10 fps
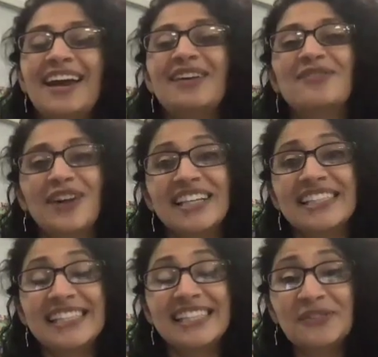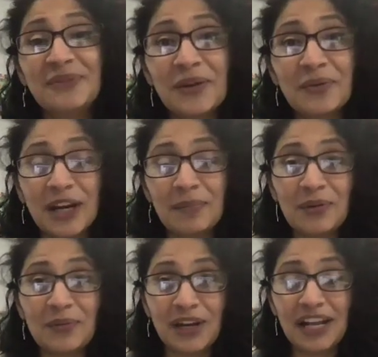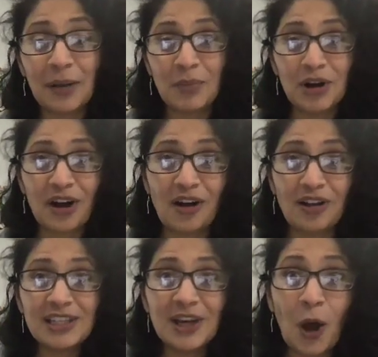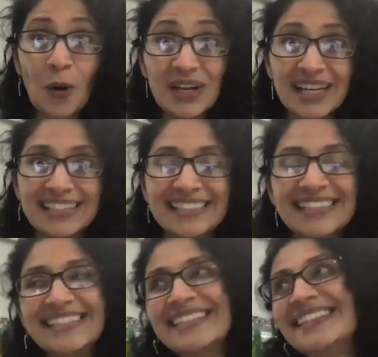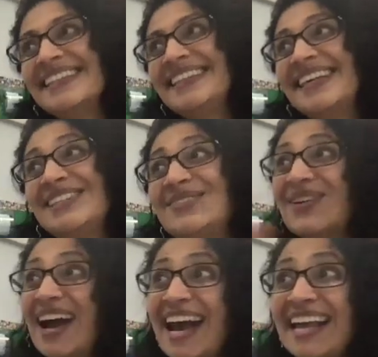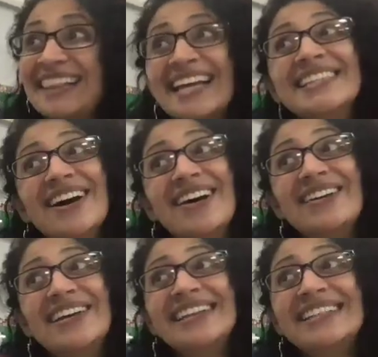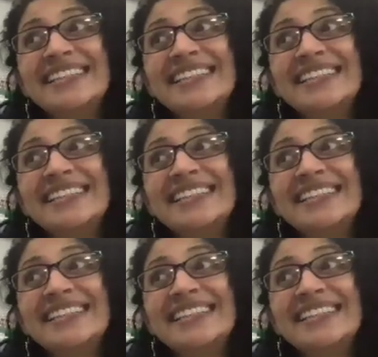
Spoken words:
Friends, this week we're going to be reading a book called Otis. That's right, that's Otis.